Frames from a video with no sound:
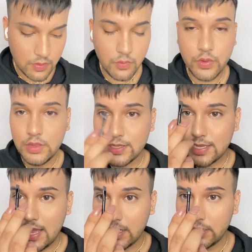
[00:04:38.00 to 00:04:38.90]
with this
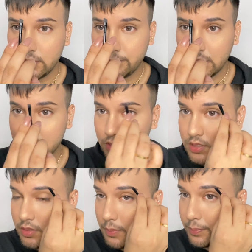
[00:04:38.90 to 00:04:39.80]
angular brush.
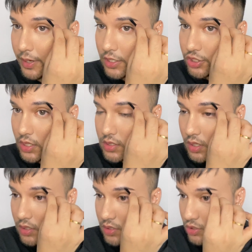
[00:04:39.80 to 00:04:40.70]
This brush is
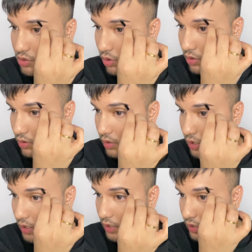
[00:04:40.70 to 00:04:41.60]
so good.
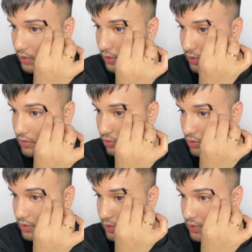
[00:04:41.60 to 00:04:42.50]
This is so
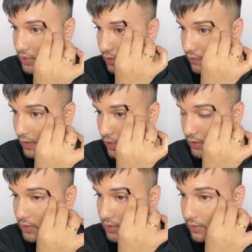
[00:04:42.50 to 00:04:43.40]
stiff, and
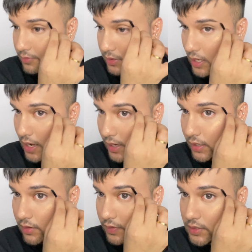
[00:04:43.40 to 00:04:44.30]
this gives me the
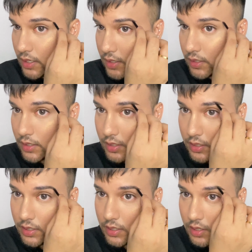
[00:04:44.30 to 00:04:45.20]
angle which I really
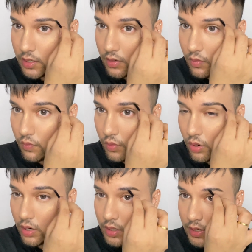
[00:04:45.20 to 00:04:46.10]

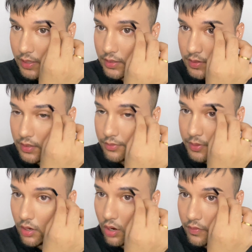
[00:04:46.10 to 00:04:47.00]
want, and this gives me
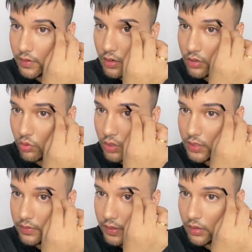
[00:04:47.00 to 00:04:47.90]
a lot of control as
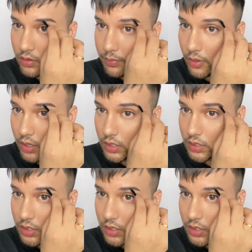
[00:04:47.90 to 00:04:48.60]
well on the product.